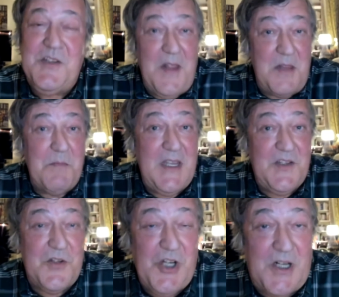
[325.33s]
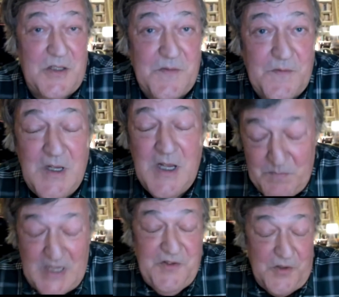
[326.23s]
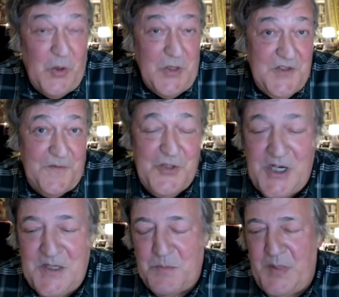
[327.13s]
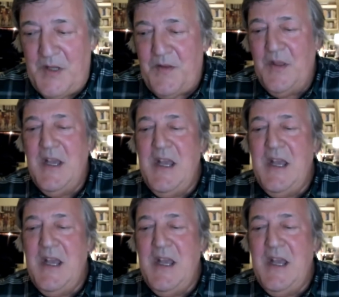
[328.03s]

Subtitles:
and then makes the noise of childbirth.